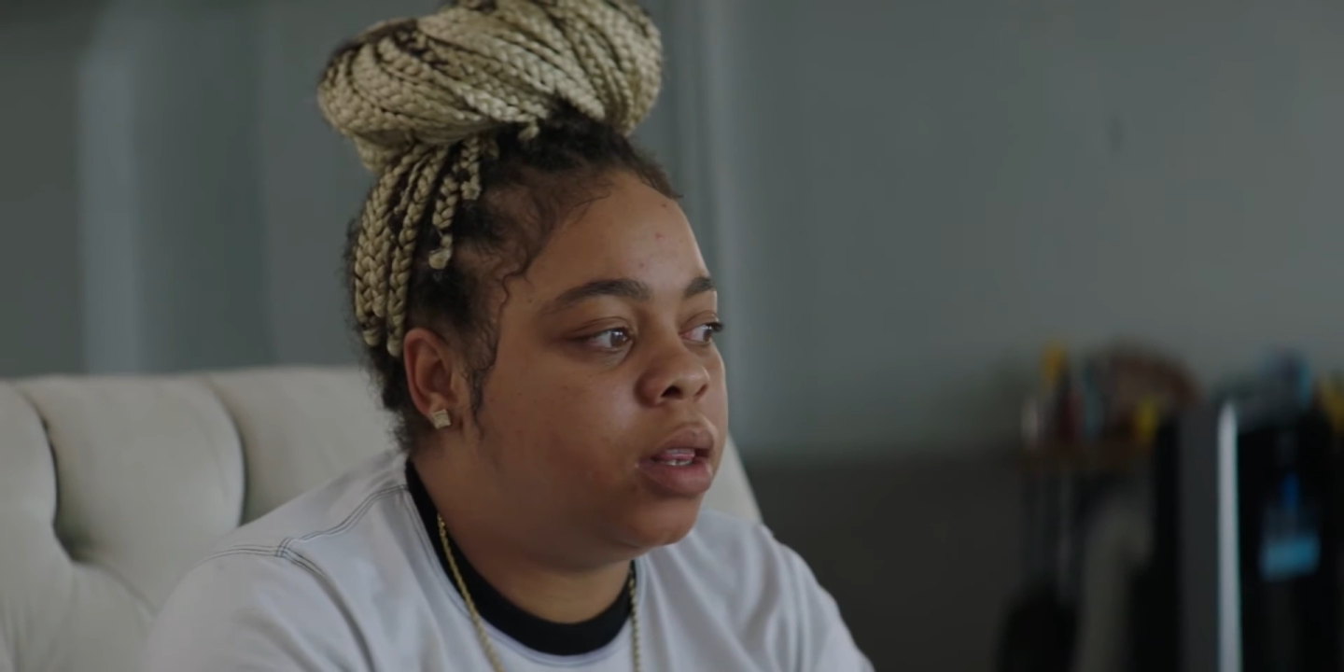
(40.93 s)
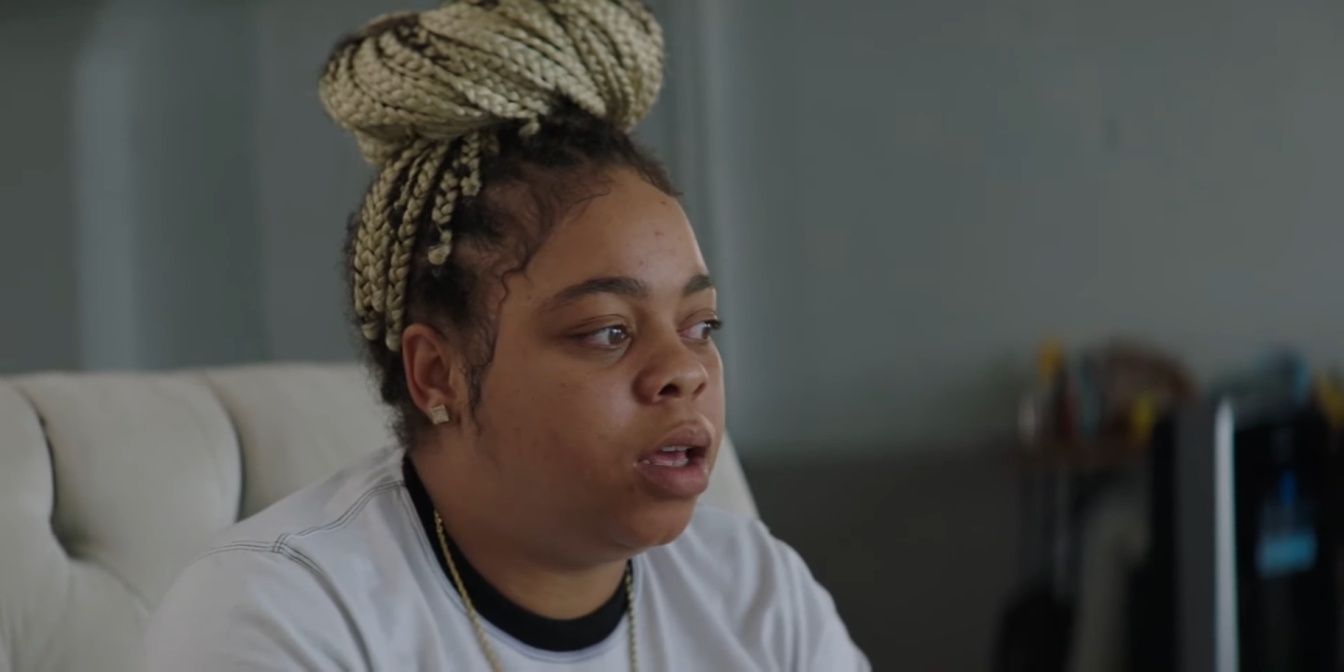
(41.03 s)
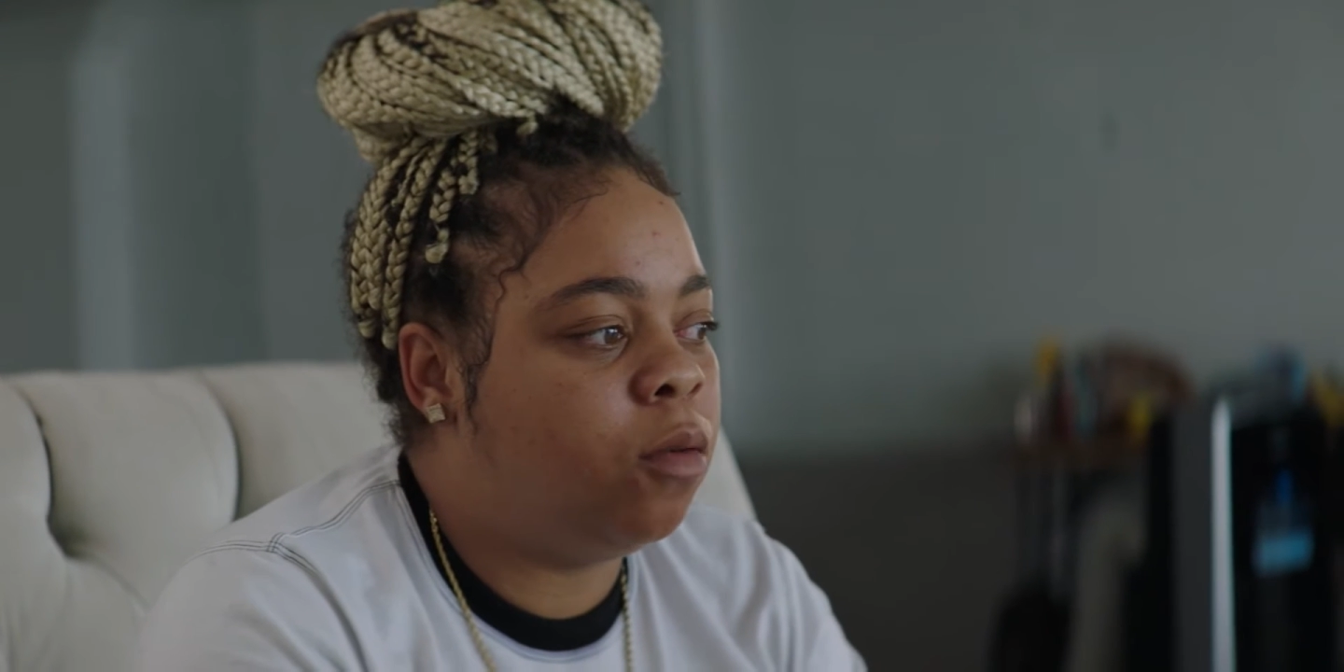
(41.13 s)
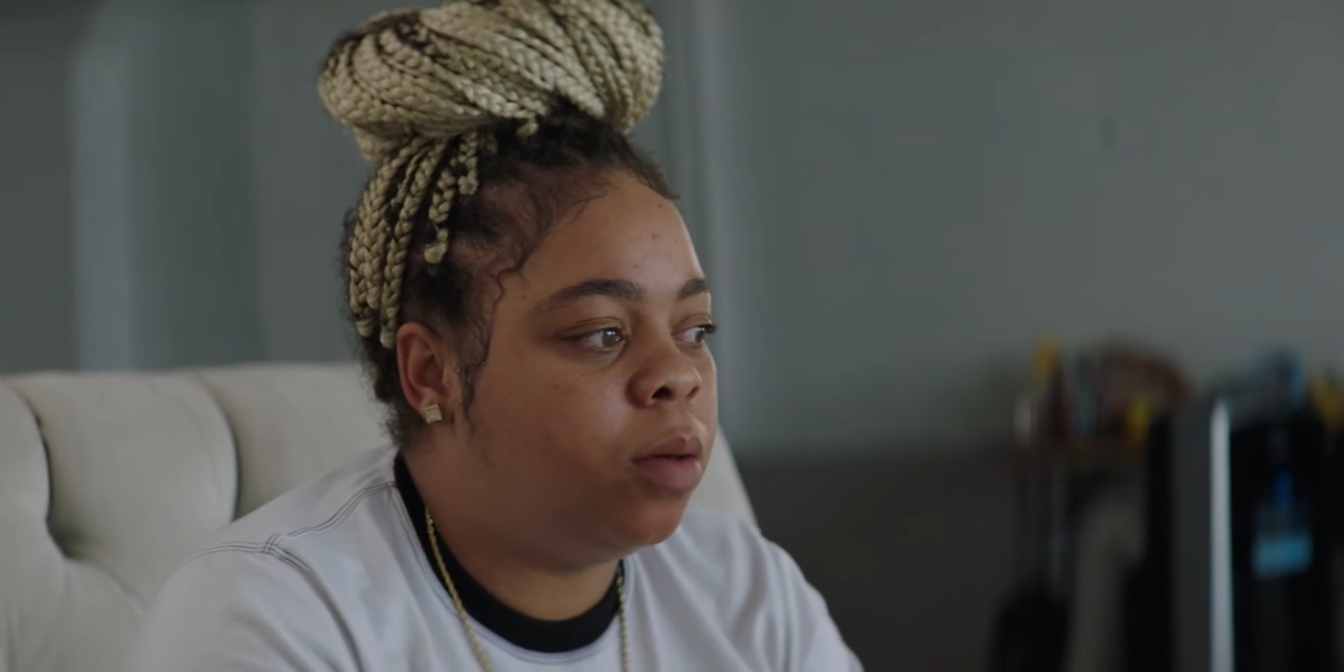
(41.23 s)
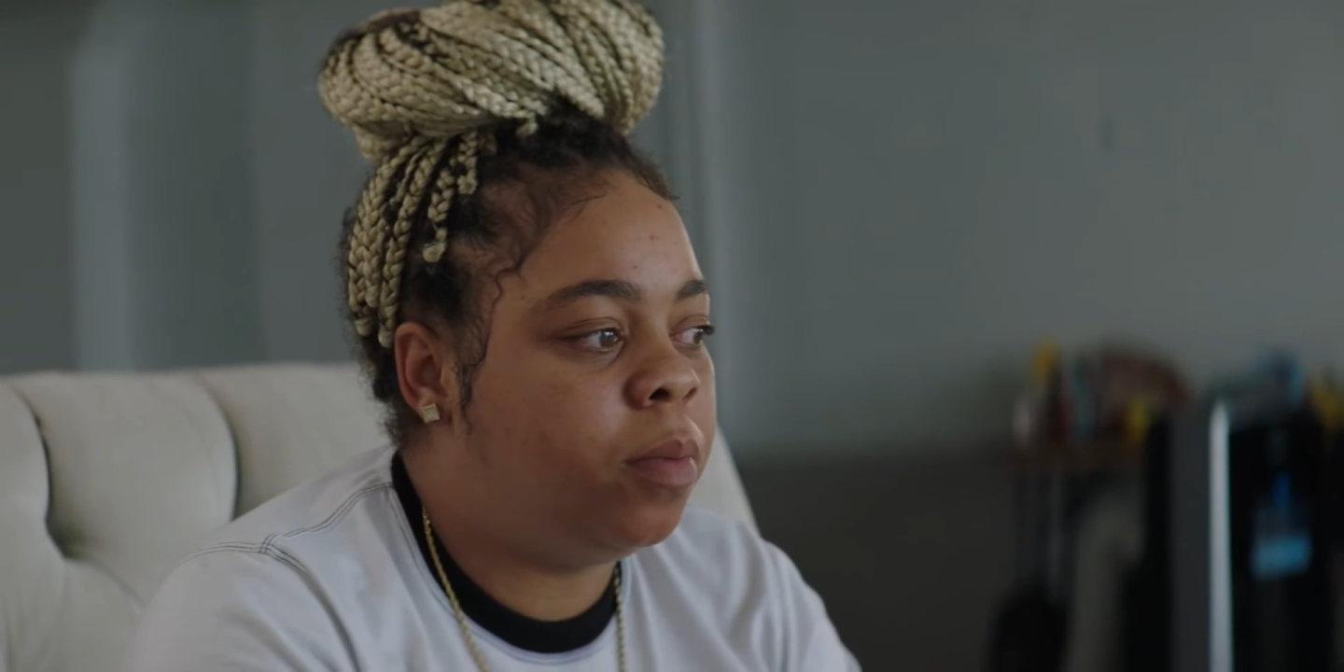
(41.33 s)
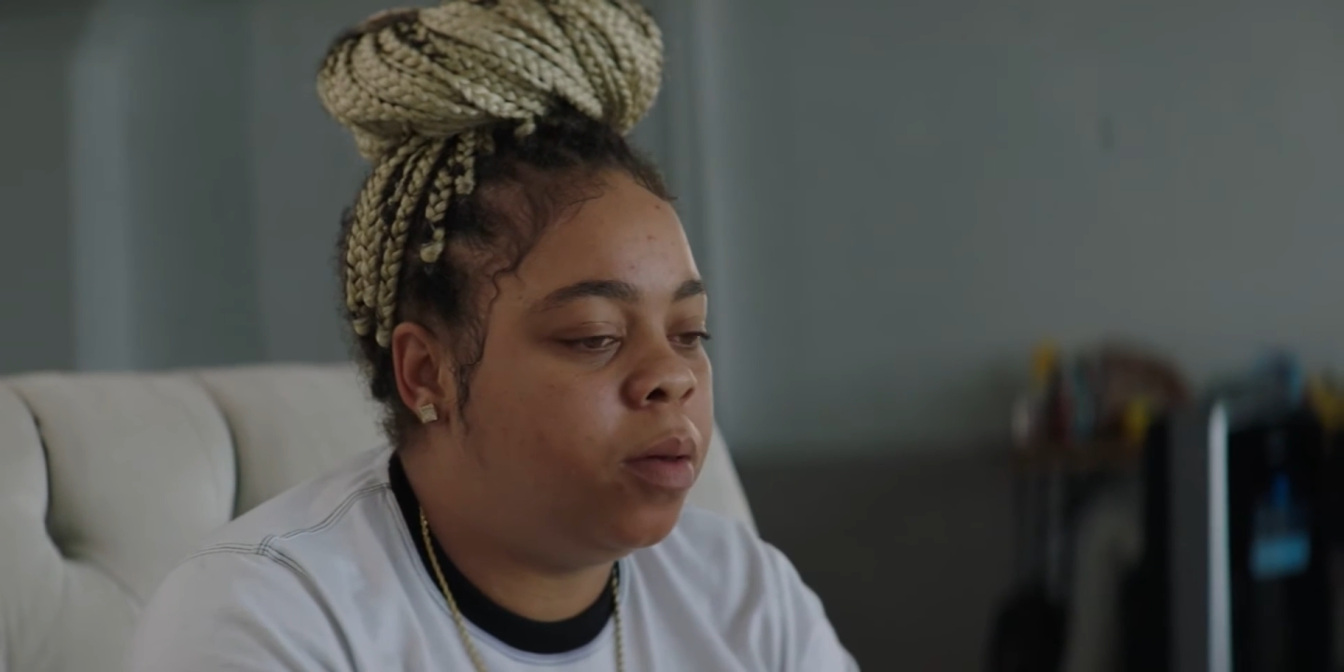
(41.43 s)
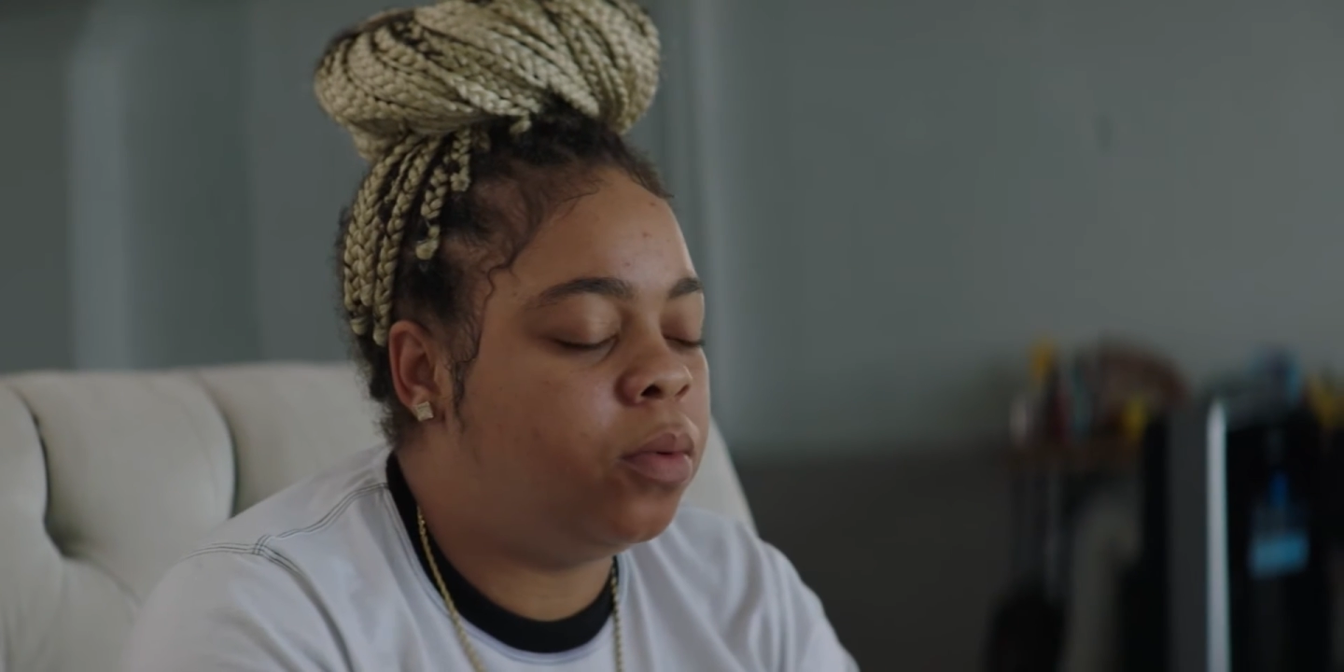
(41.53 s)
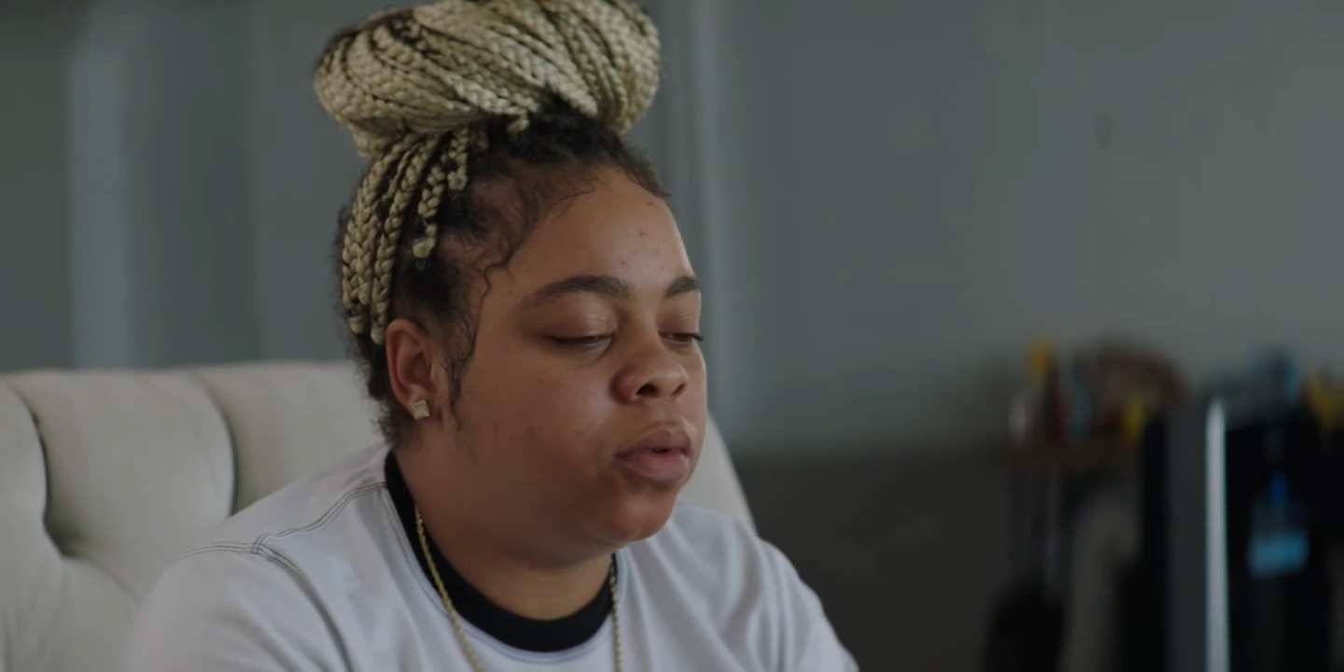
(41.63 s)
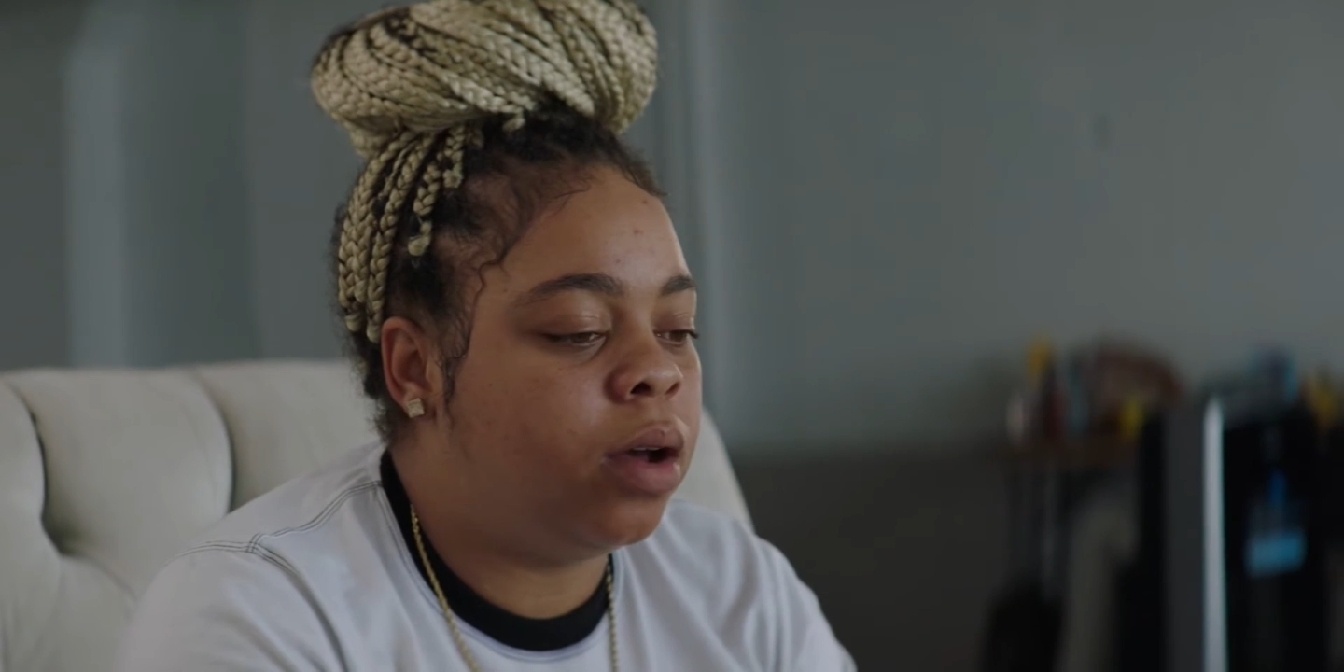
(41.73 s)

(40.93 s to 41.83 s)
thing with people